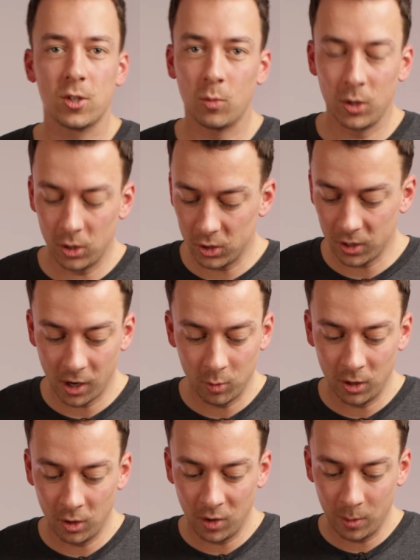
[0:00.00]
So we just
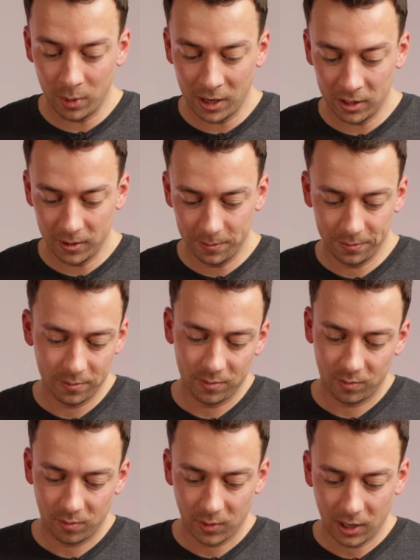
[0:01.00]
started with a green plant.
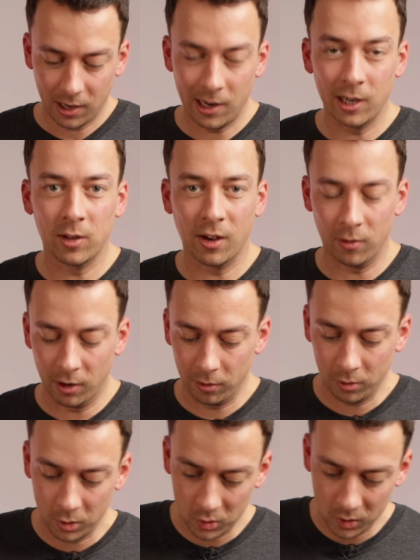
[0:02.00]
I like to have a lot of